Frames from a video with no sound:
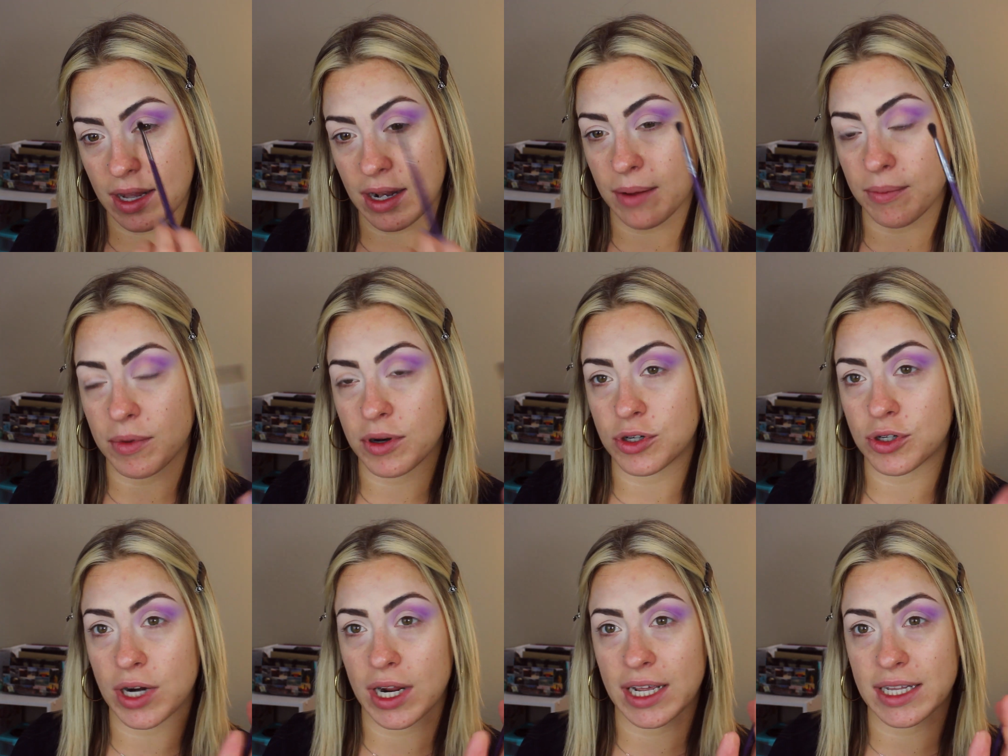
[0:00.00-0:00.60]
And I'm
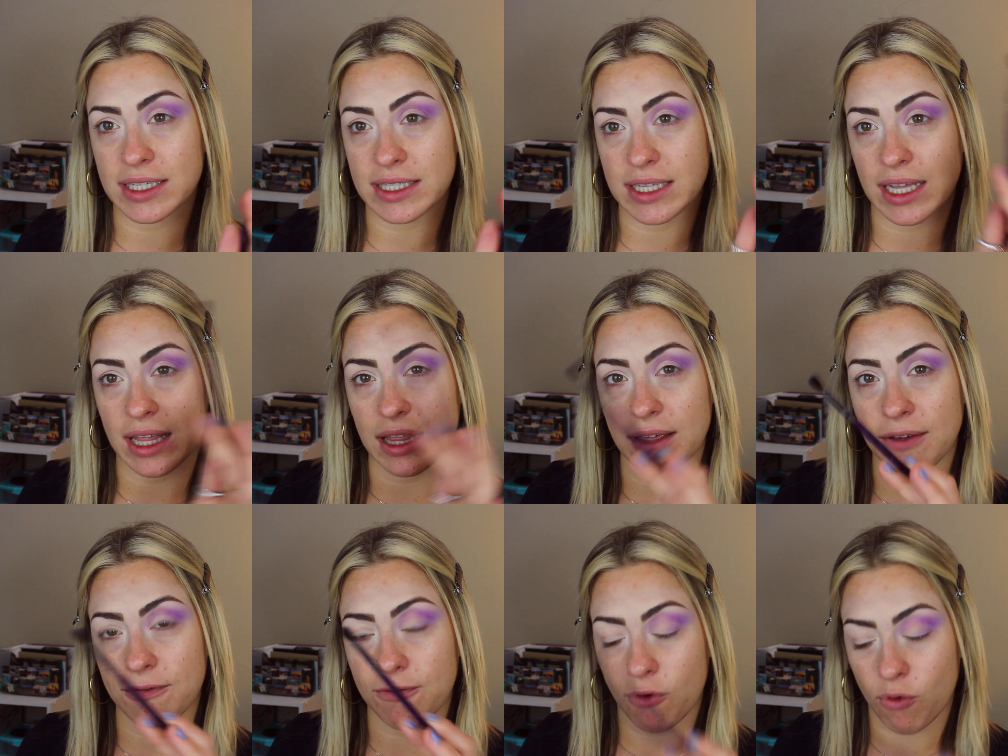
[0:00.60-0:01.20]
gonna drag it
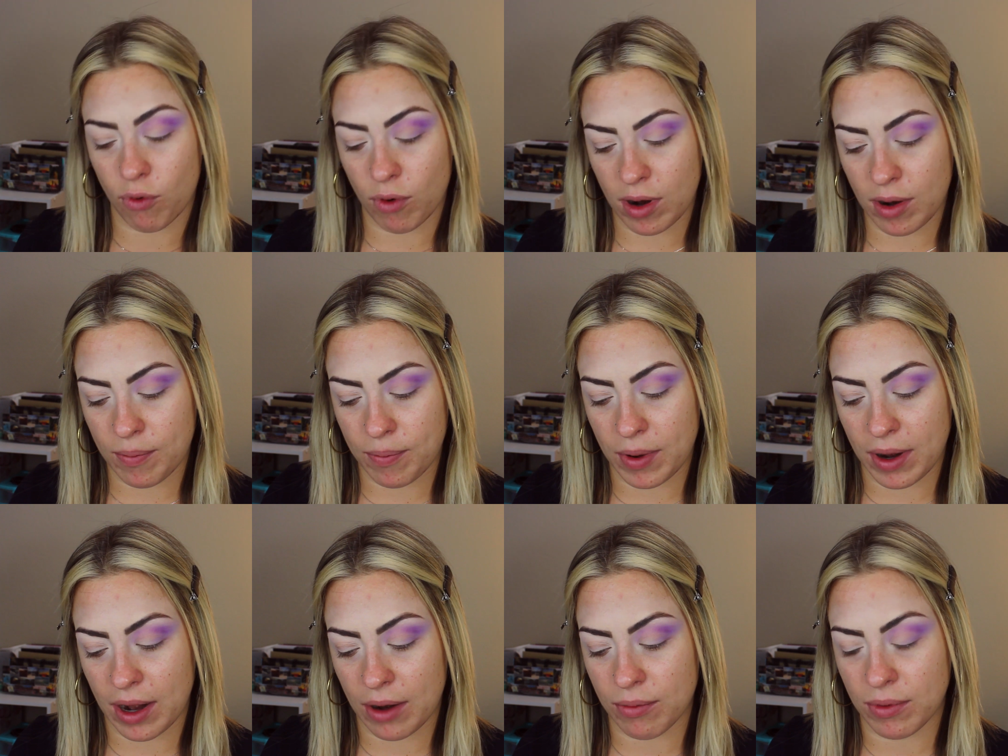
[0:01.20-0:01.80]
slightly
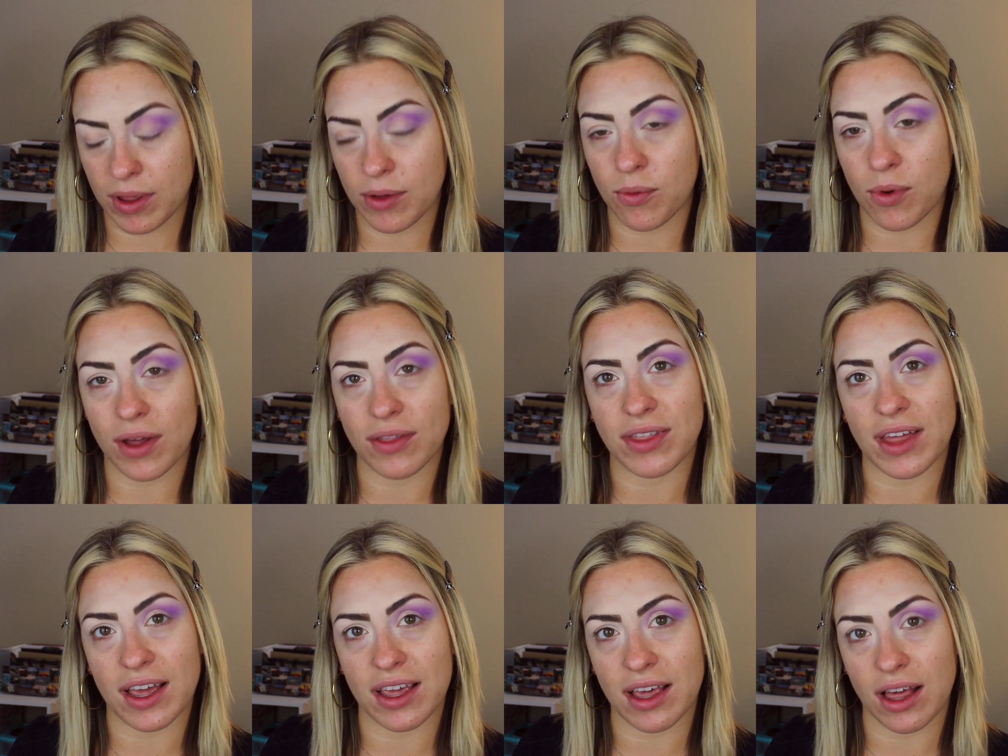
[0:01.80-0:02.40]
forward, but I really
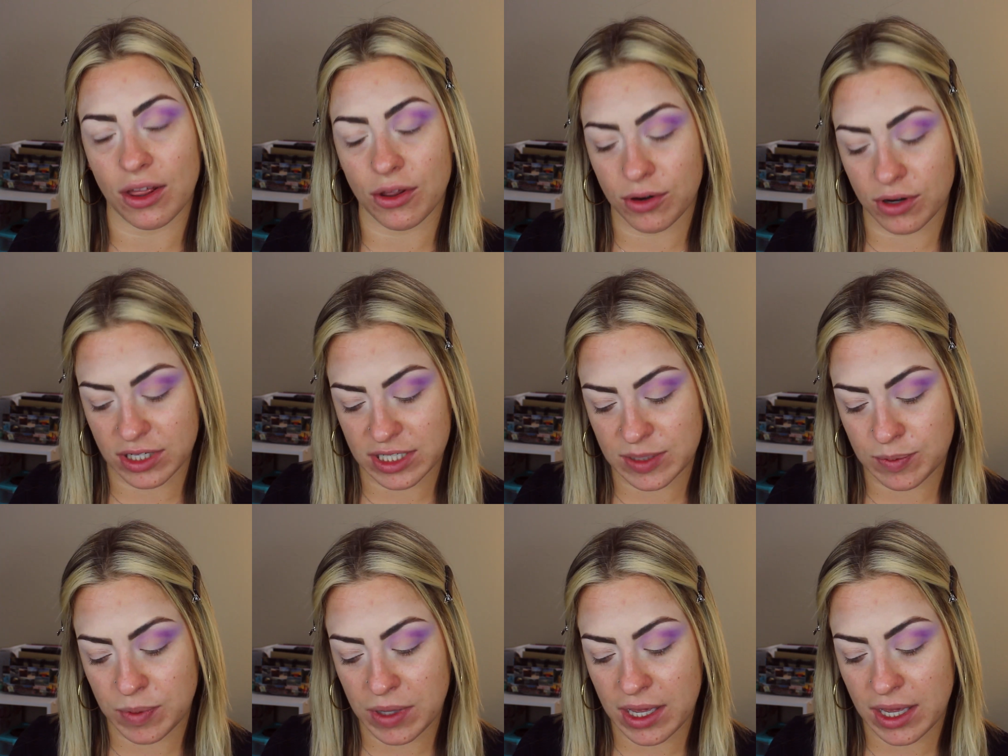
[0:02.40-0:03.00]
want that yellow to
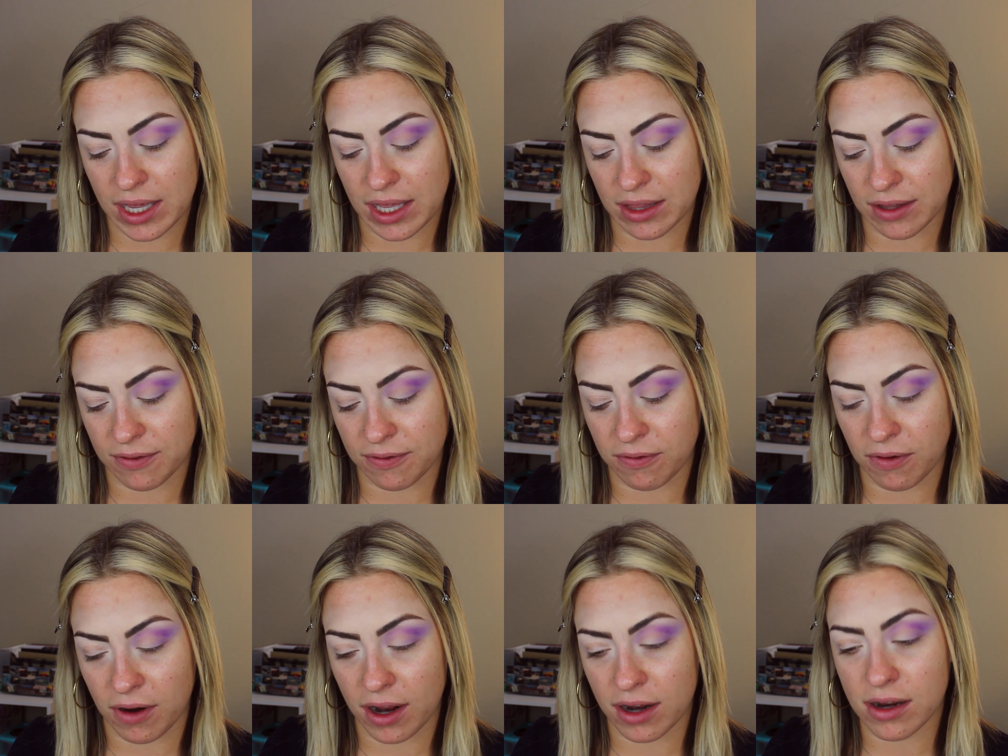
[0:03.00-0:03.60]
speak in the
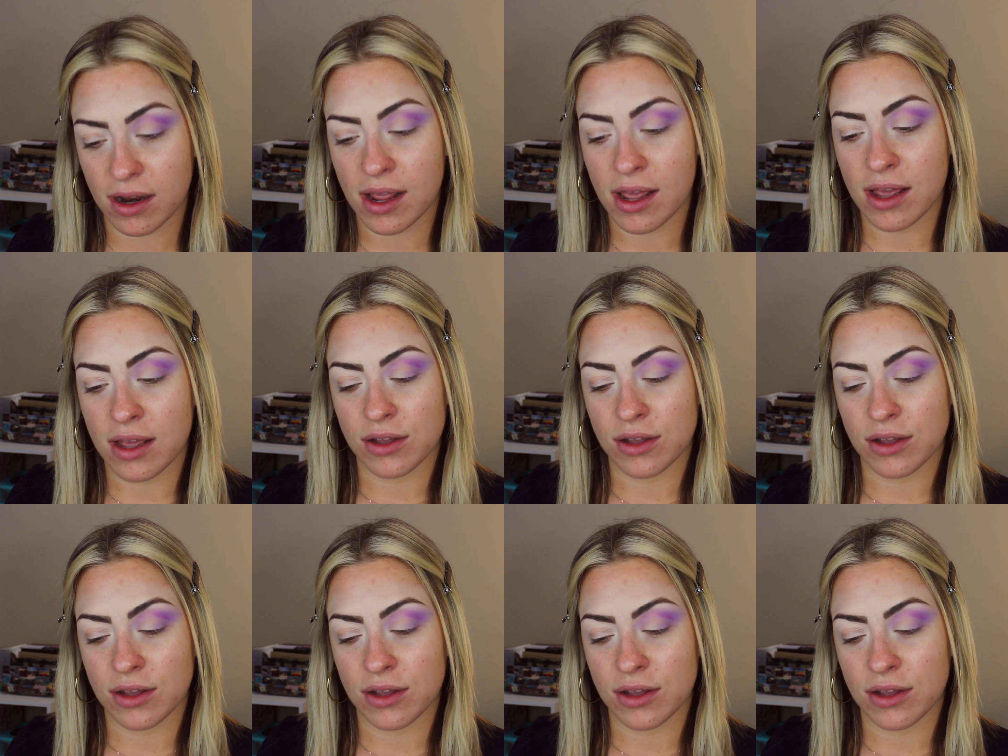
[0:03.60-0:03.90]
front,